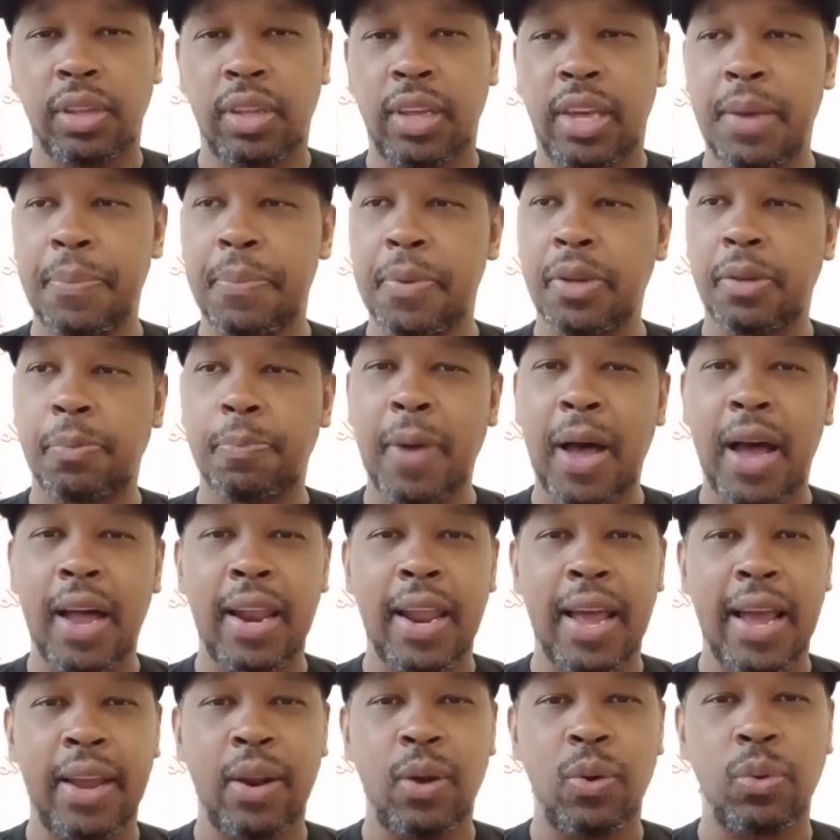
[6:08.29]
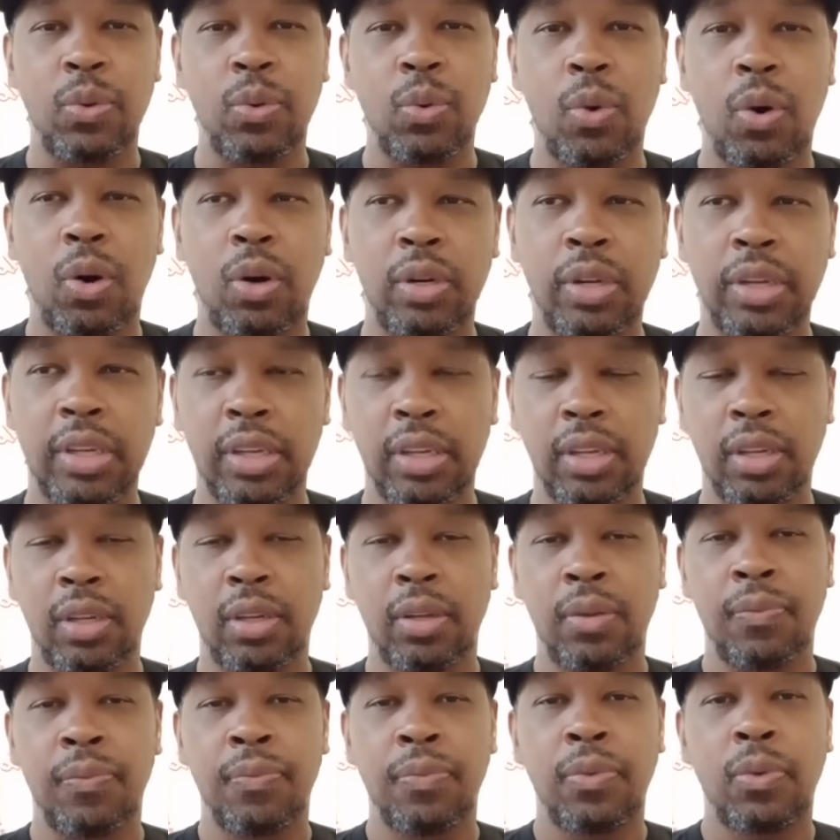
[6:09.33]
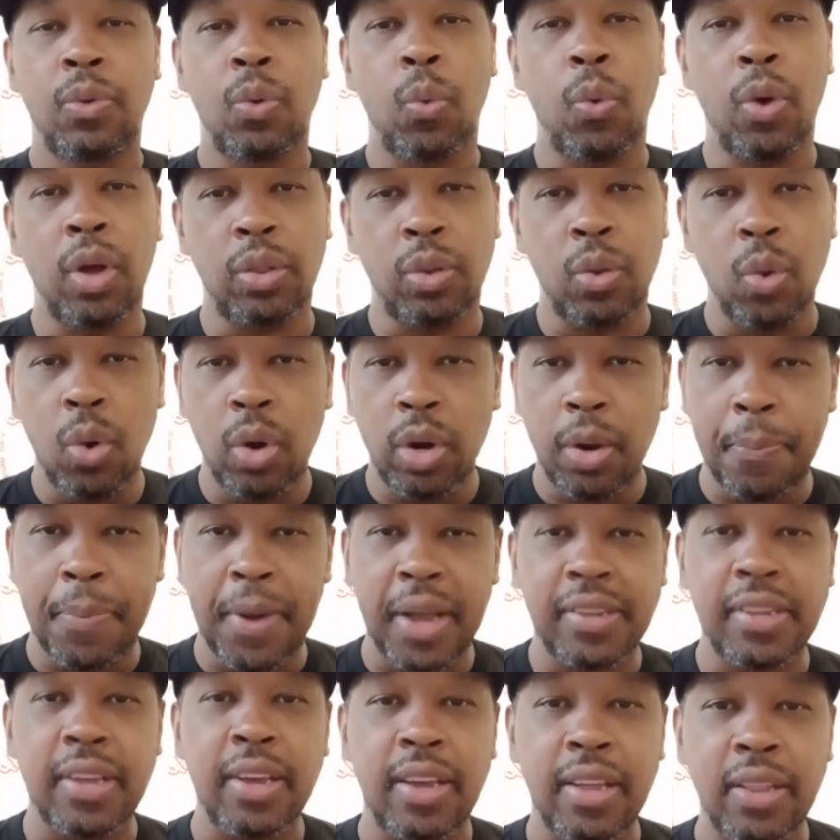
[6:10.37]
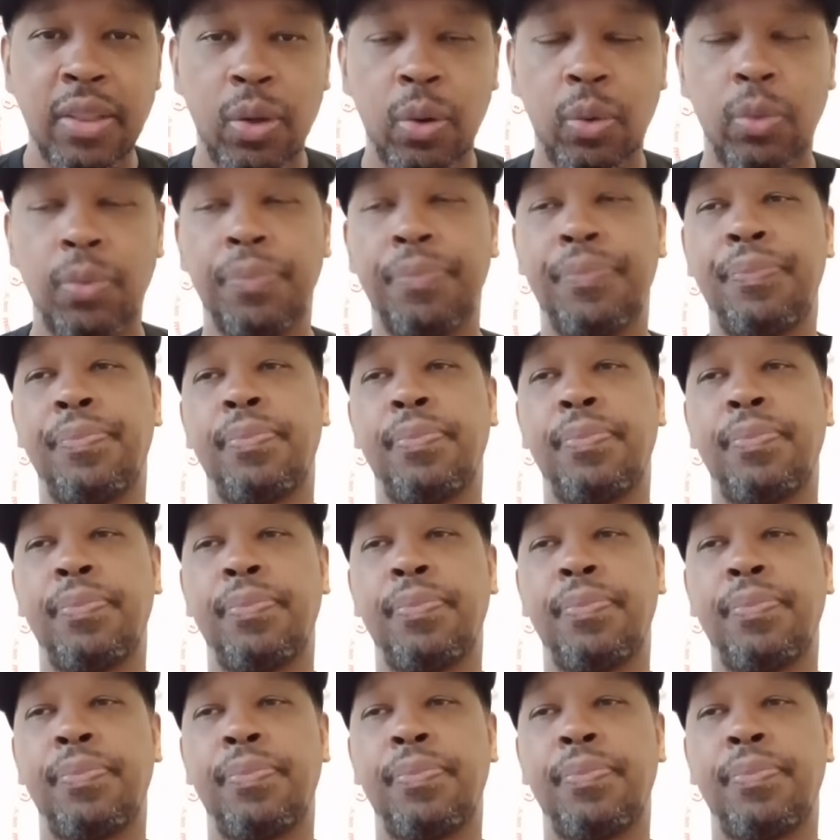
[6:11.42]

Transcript: keeping the spotlight on New Orleans, while doing the best he can do.